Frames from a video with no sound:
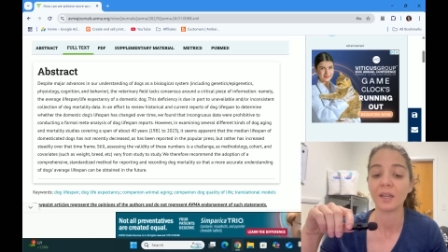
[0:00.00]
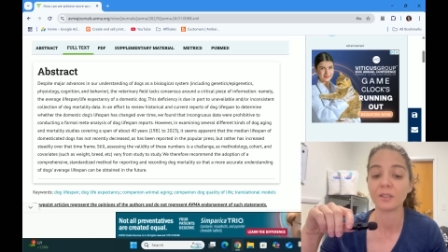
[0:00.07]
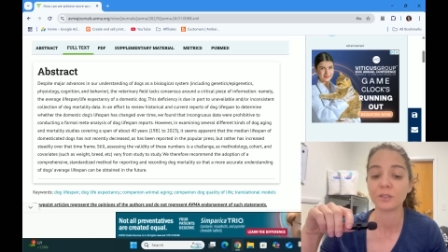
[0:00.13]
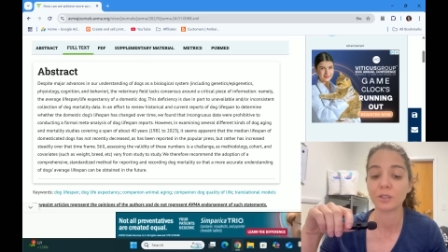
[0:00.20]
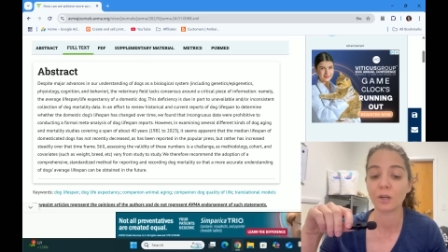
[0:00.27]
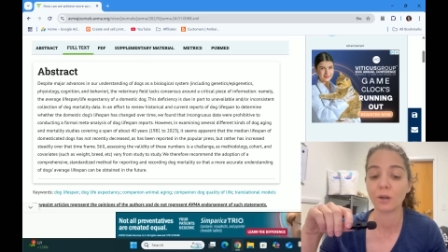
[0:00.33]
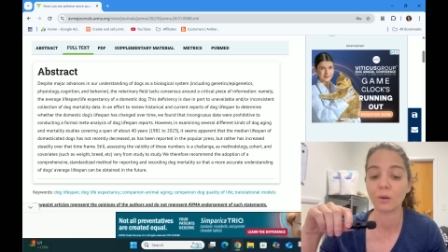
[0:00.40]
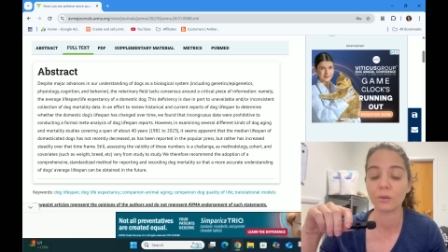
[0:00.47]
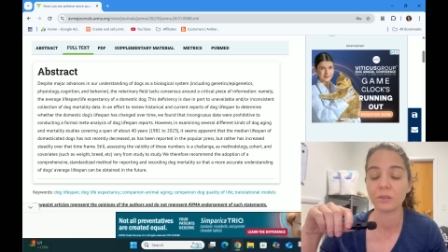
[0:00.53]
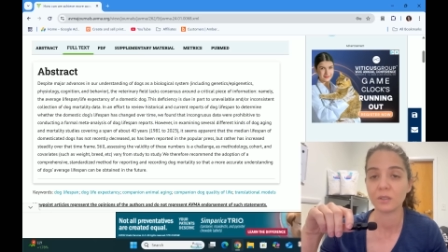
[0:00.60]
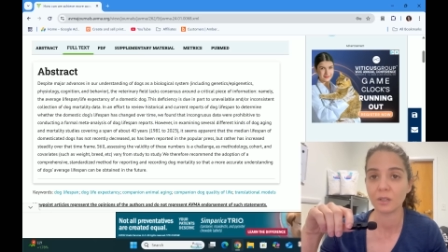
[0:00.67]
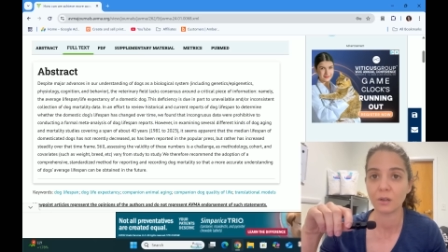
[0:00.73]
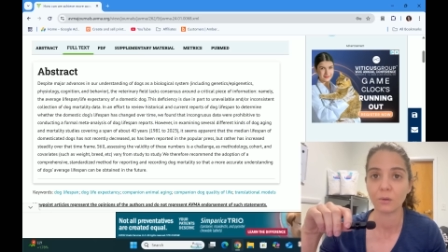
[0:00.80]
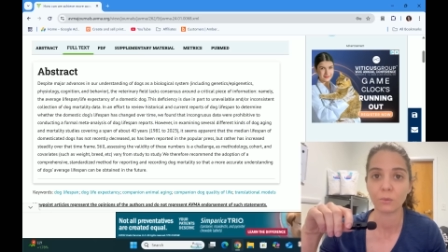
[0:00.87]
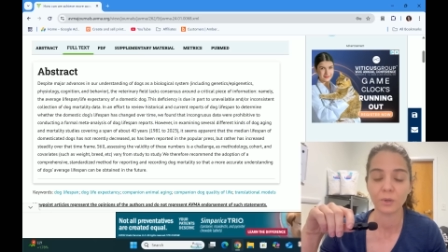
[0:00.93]
And so,
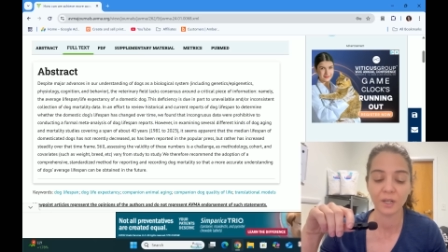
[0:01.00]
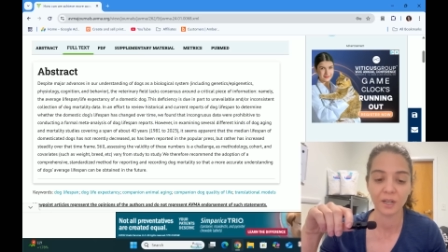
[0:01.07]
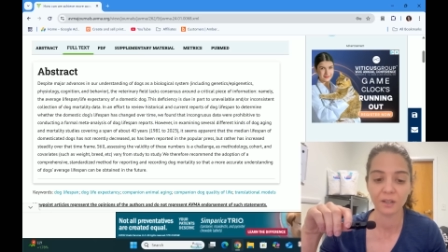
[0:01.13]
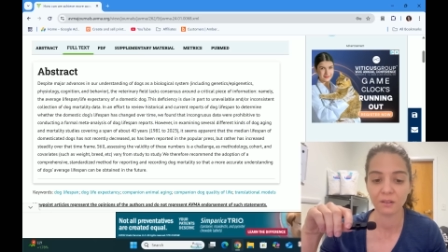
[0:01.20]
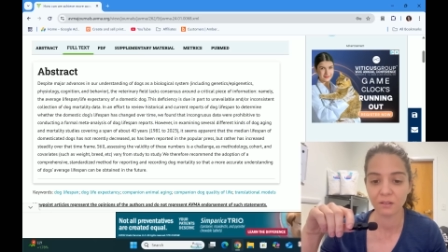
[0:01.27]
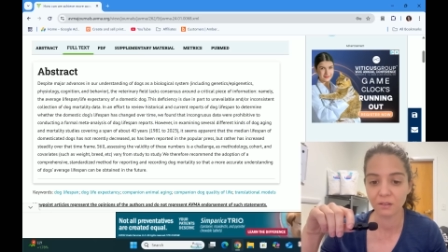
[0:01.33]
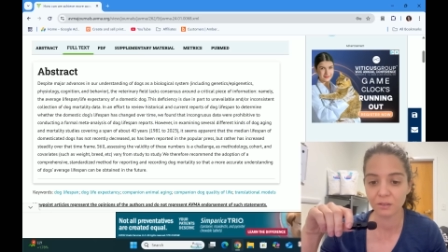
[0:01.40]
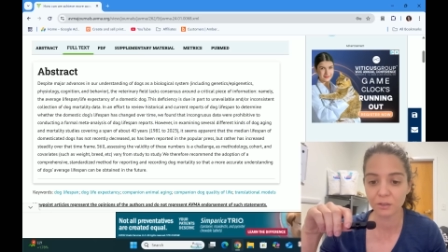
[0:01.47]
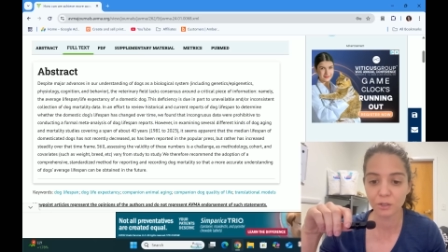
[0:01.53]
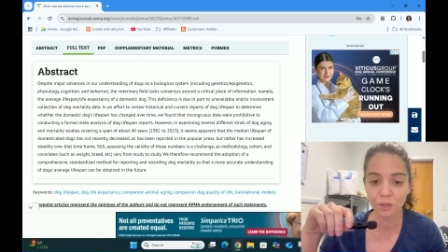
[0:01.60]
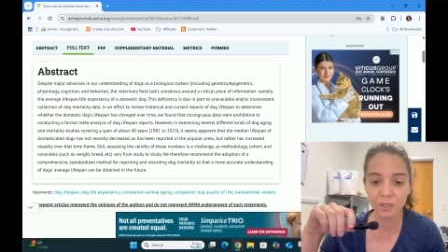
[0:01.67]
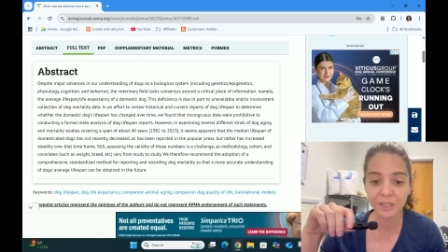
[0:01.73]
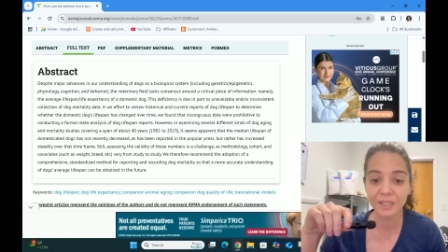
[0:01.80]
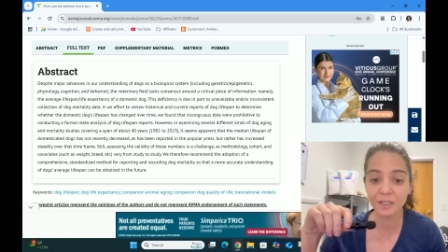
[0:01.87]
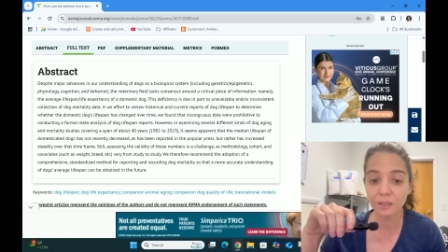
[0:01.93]
you know, when I
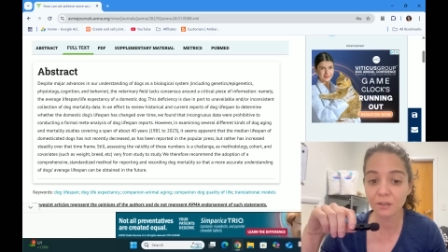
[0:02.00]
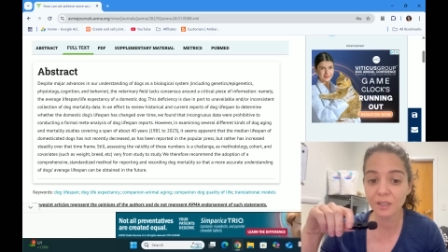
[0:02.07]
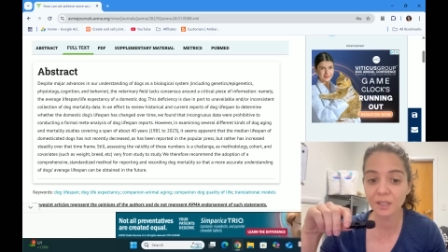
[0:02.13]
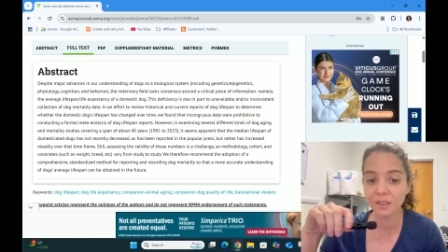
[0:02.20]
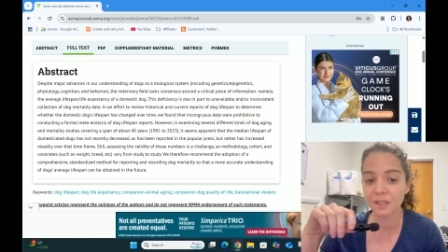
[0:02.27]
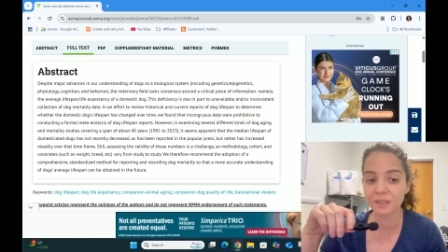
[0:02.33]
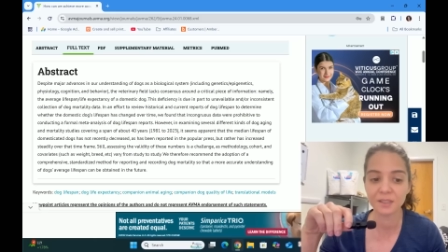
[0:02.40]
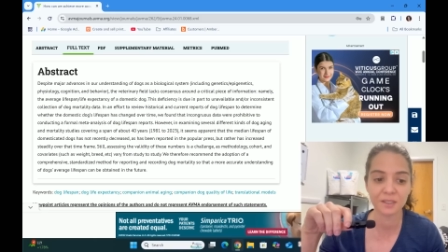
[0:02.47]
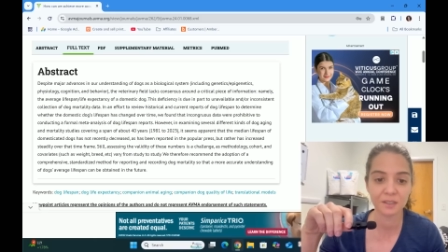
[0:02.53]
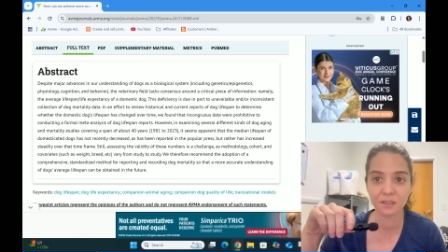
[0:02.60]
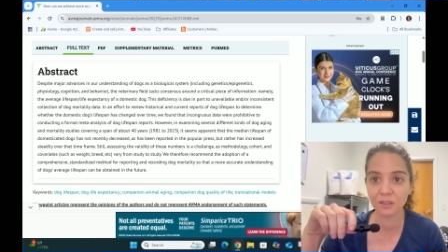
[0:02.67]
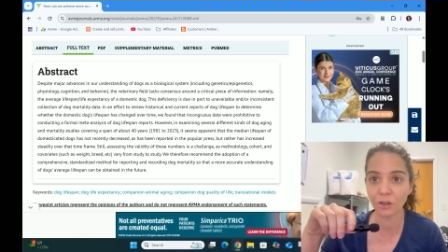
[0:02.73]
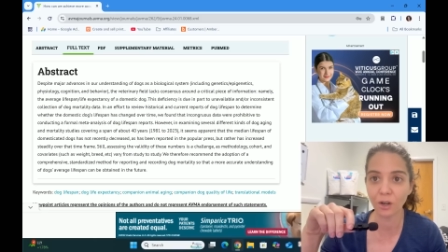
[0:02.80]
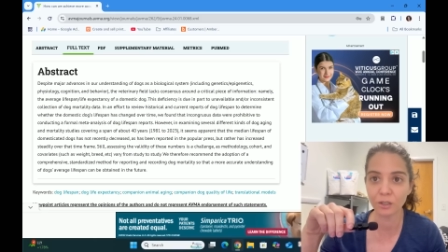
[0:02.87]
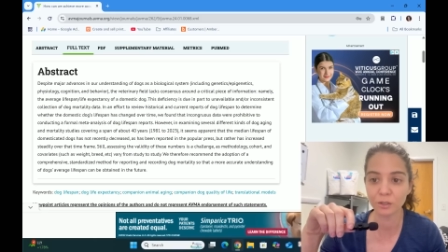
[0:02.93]
started hearing
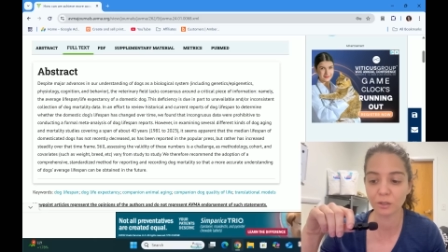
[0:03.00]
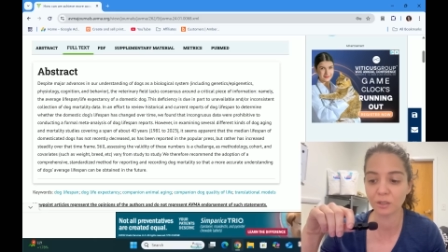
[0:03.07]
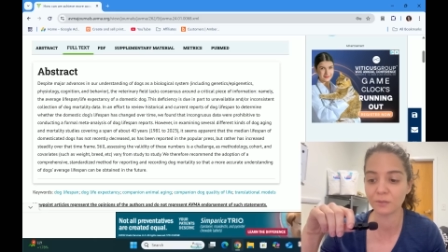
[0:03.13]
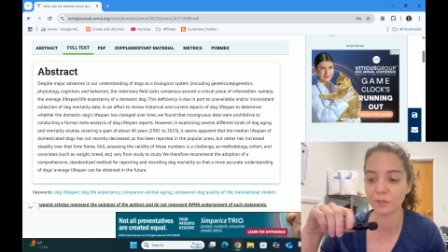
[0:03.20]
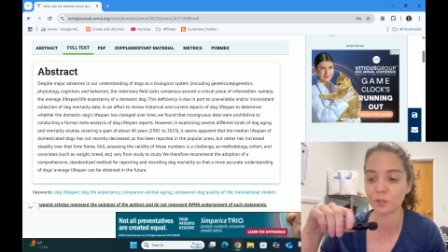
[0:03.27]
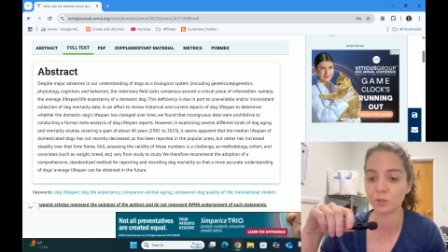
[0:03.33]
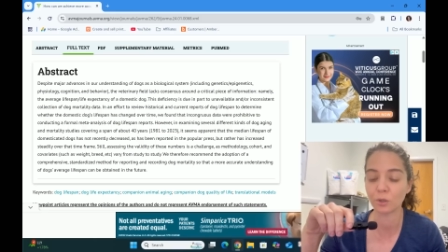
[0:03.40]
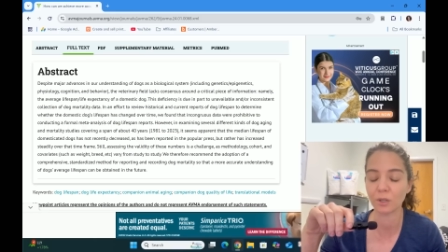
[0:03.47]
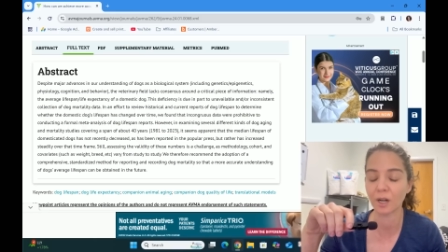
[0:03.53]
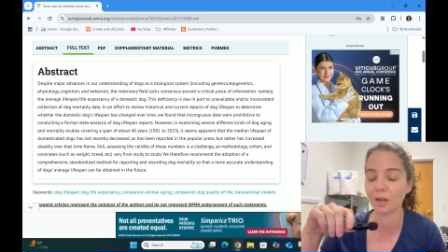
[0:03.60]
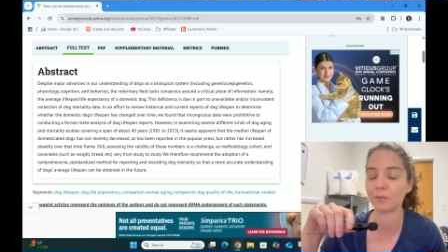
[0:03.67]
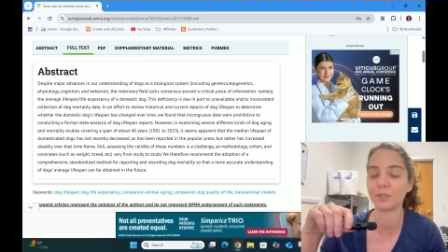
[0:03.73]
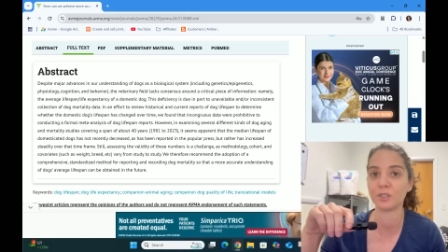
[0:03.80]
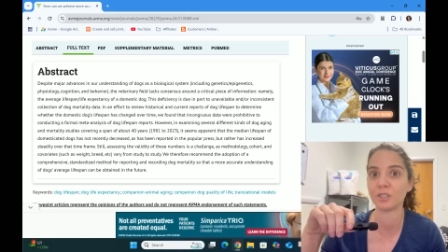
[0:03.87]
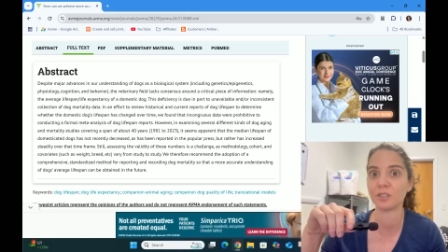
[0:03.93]
this, dogs are living shorter,
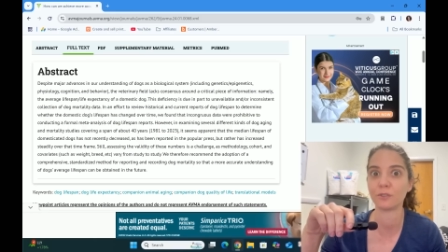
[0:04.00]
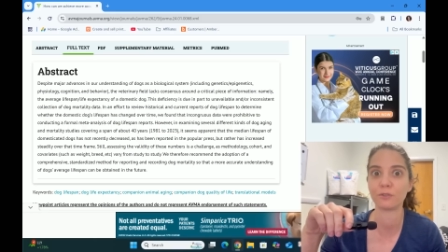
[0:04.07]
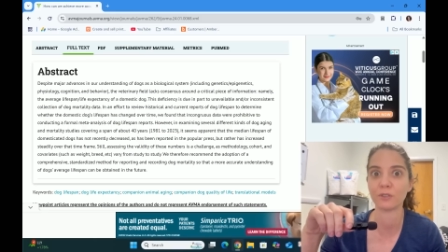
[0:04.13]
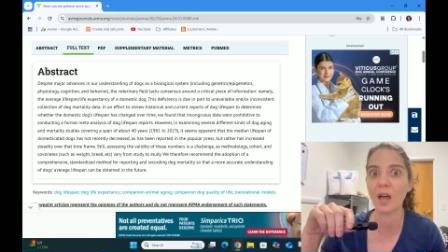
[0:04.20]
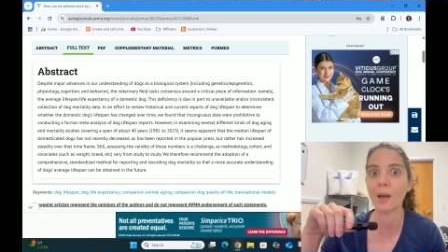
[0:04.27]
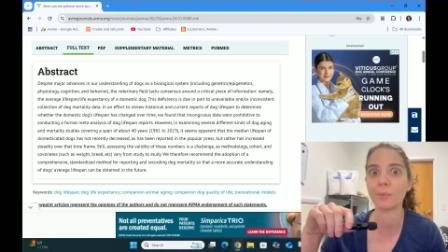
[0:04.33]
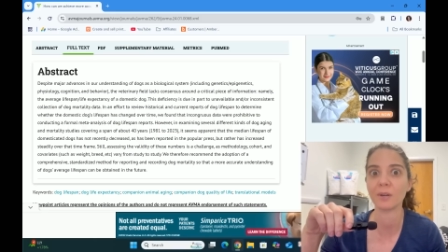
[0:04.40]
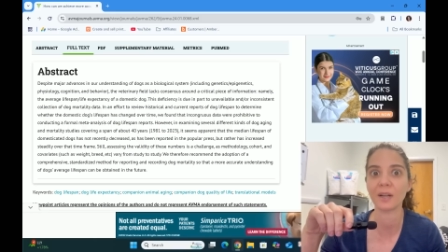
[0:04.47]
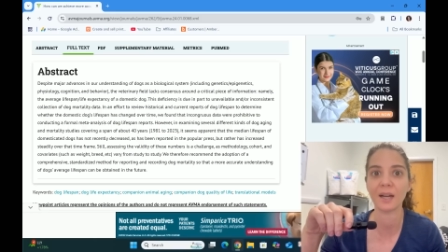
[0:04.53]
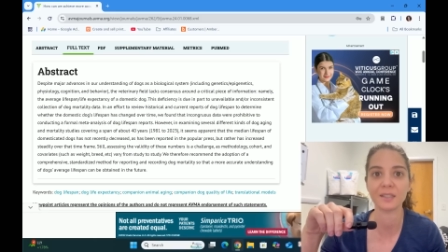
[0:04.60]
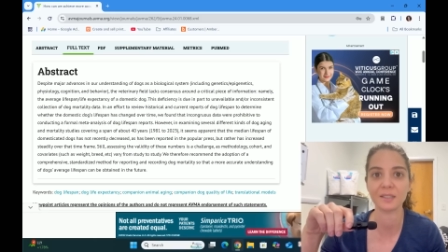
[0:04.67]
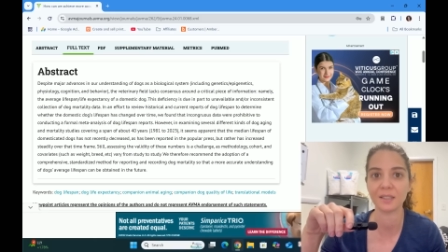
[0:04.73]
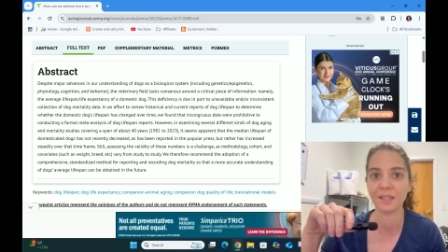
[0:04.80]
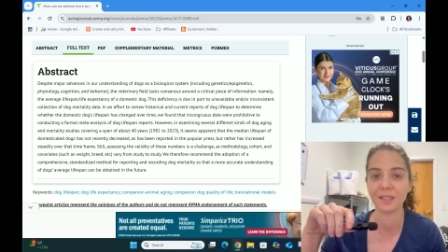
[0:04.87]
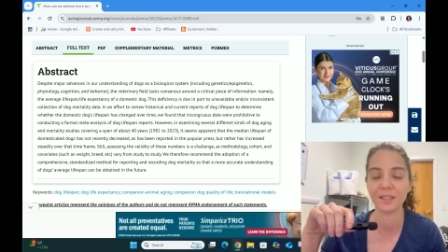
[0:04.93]
I was just
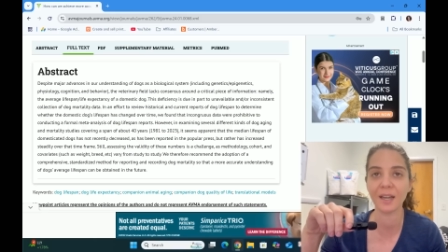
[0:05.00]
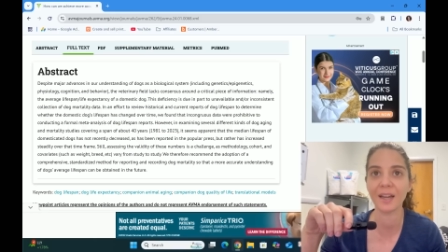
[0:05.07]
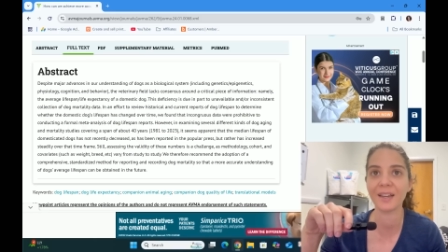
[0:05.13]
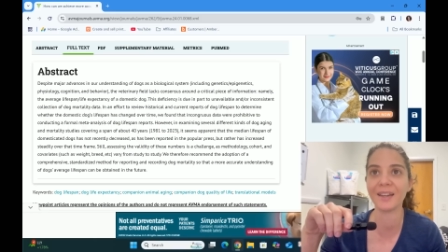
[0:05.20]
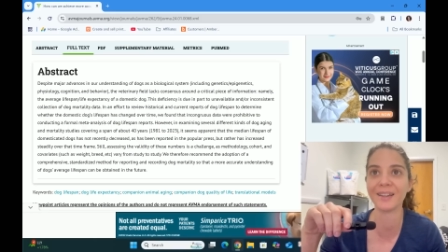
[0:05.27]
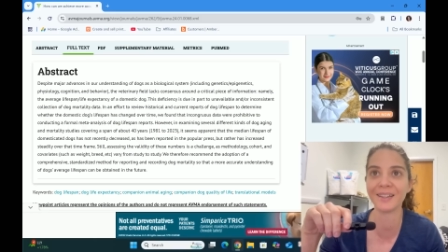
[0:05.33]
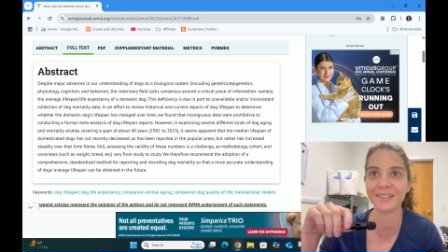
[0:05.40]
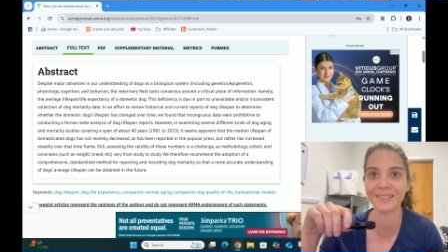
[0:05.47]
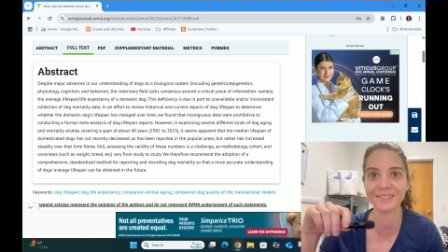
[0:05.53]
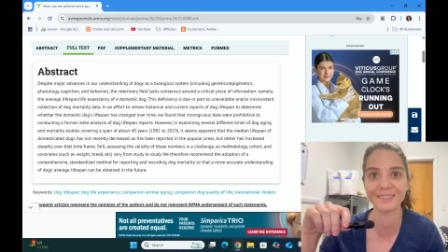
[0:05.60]
flabbergasted like that.